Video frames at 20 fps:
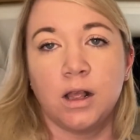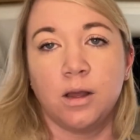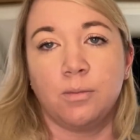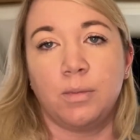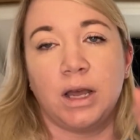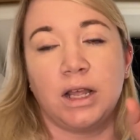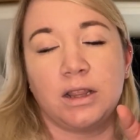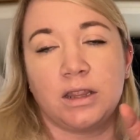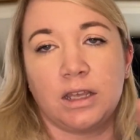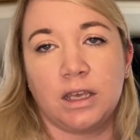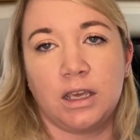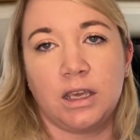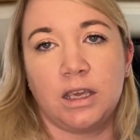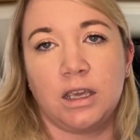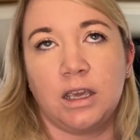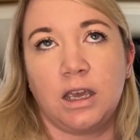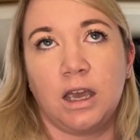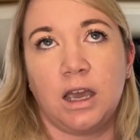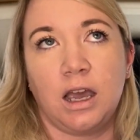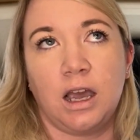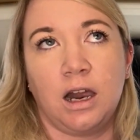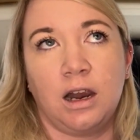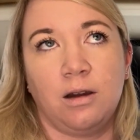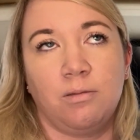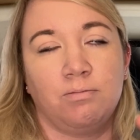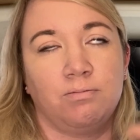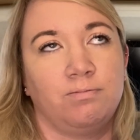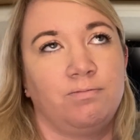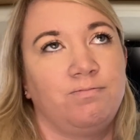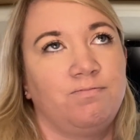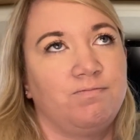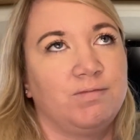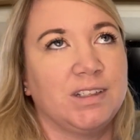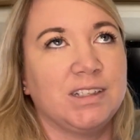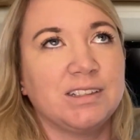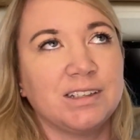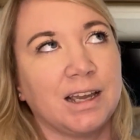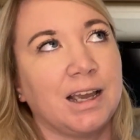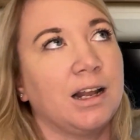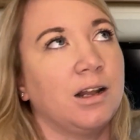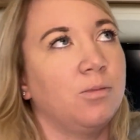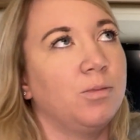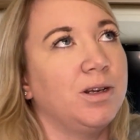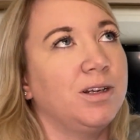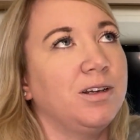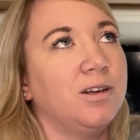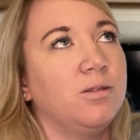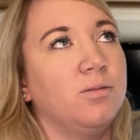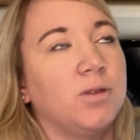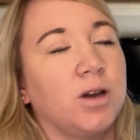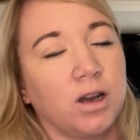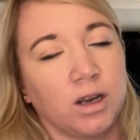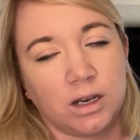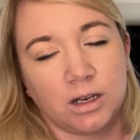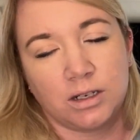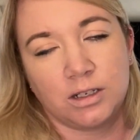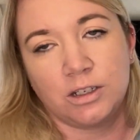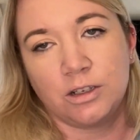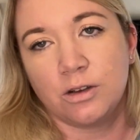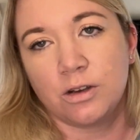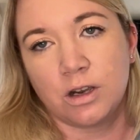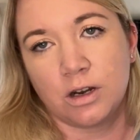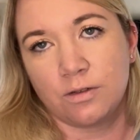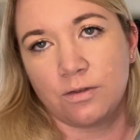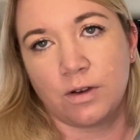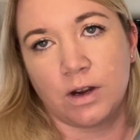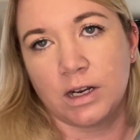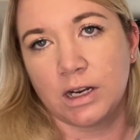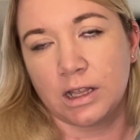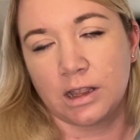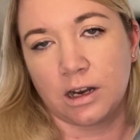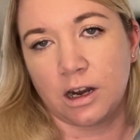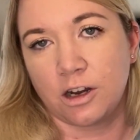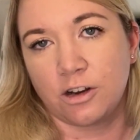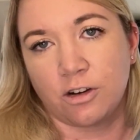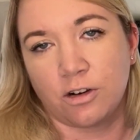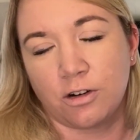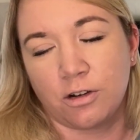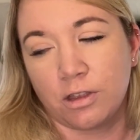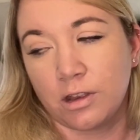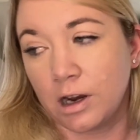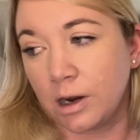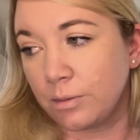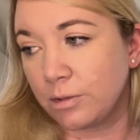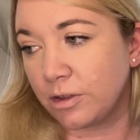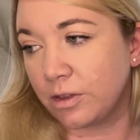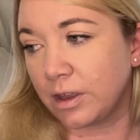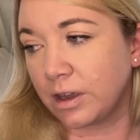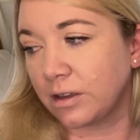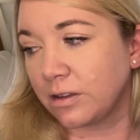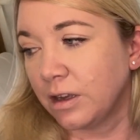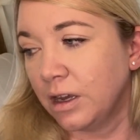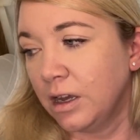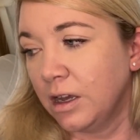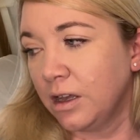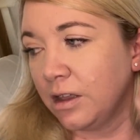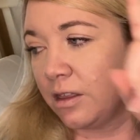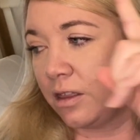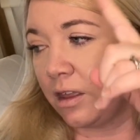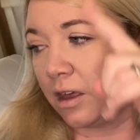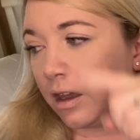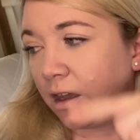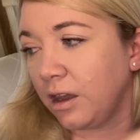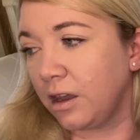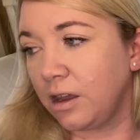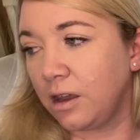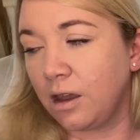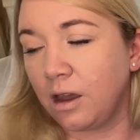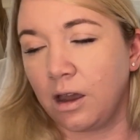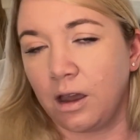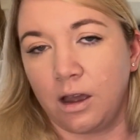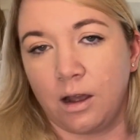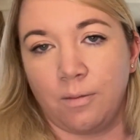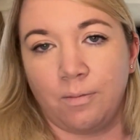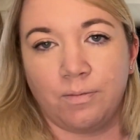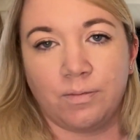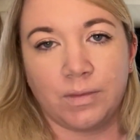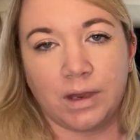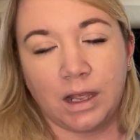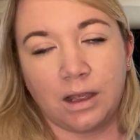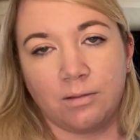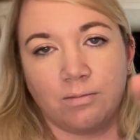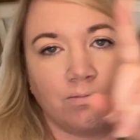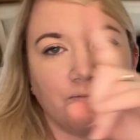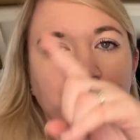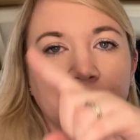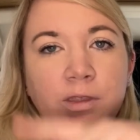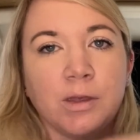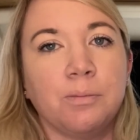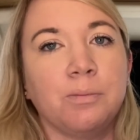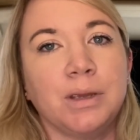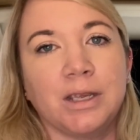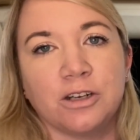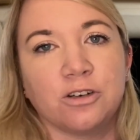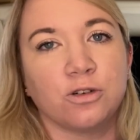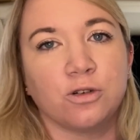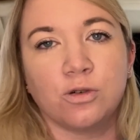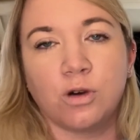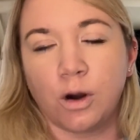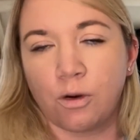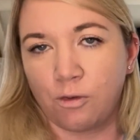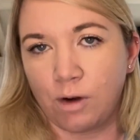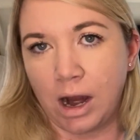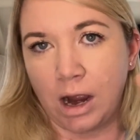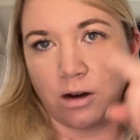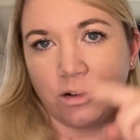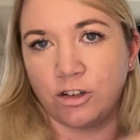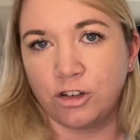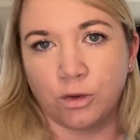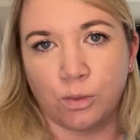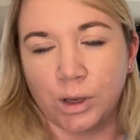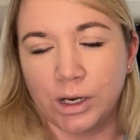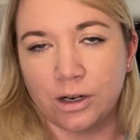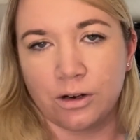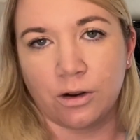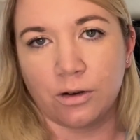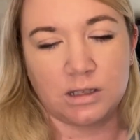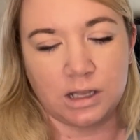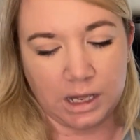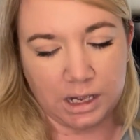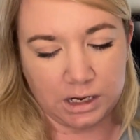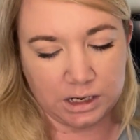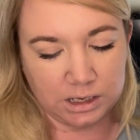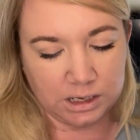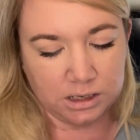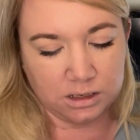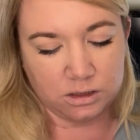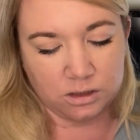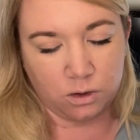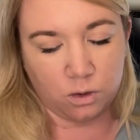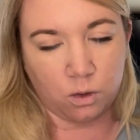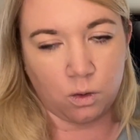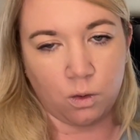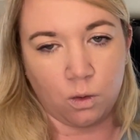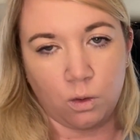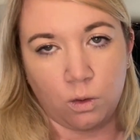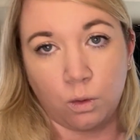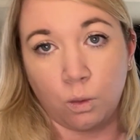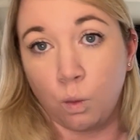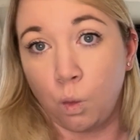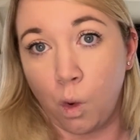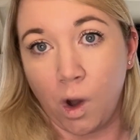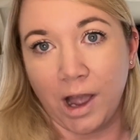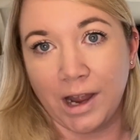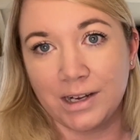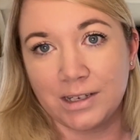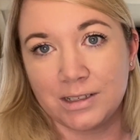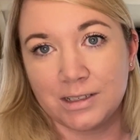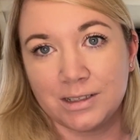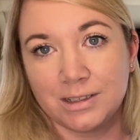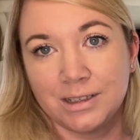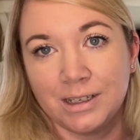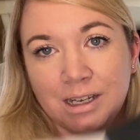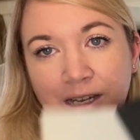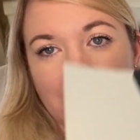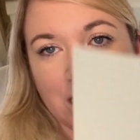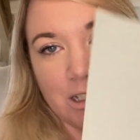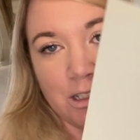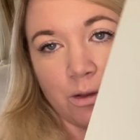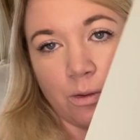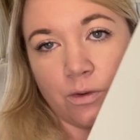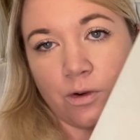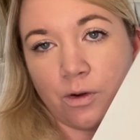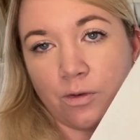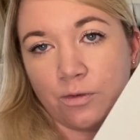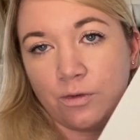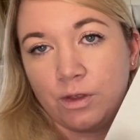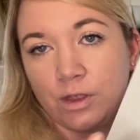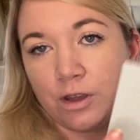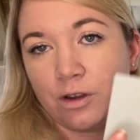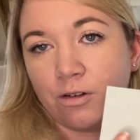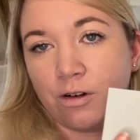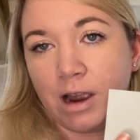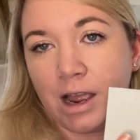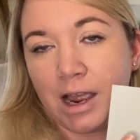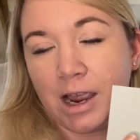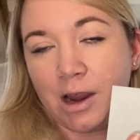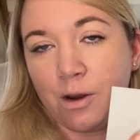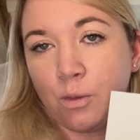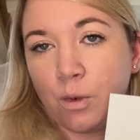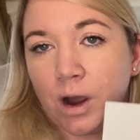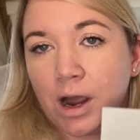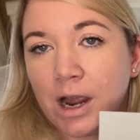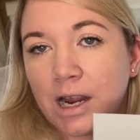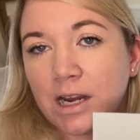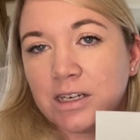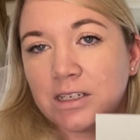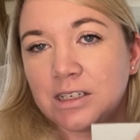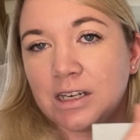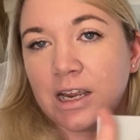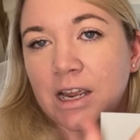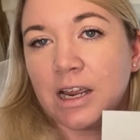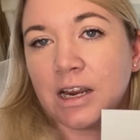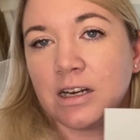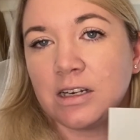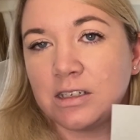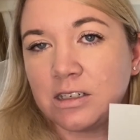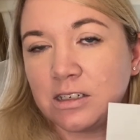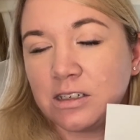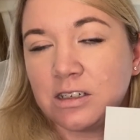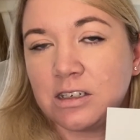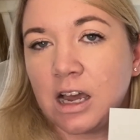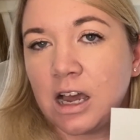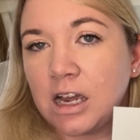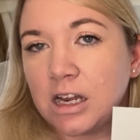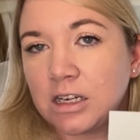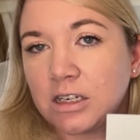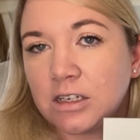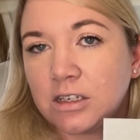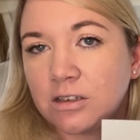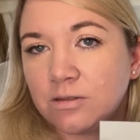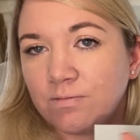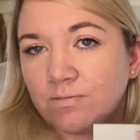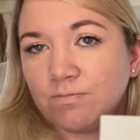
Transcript: but the is it aluminium? Oh, you're gonna find out that I don't know the names of things. The metal around your window, that is all white. So I've gone for the gray, white and dark